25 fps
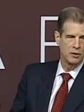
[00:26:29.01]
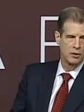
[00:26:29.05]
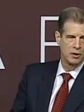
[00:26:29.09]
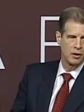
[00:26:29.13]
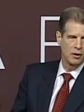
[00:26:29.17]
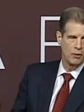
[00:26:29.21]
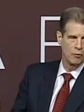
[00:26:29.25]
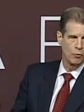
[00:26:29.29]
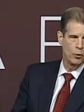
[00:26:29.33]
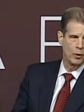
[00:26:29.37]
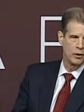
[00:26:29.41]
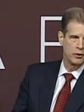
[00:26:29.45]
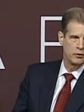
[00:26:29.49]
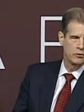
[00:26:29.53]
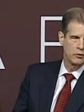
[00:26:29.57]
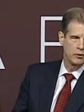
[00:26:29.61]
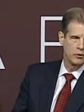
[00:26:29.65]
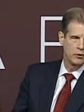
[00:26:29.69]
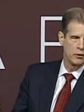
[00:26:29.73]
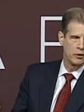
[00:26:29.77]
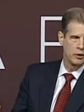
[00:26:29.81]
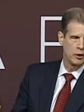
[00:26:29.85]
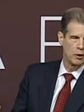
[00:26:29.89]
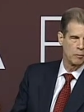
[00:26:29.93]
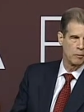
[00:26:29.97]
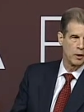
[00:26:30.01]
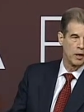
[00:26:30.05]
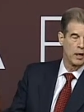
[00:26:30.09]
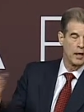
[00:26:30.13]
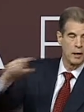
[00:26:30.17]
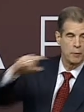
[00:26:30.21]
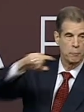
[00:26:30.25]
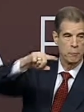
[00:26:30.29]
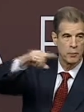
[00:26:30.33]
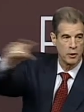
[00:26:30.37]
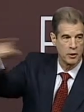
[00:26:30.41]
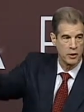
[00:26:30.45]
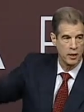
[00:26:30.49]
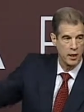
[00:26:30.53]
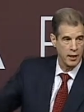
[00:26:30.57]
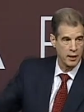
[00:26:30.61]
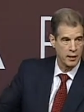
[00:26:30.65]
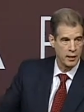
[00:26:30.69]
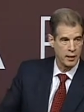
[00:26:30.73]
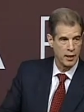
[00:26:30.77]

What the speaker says: of Western Europe and protect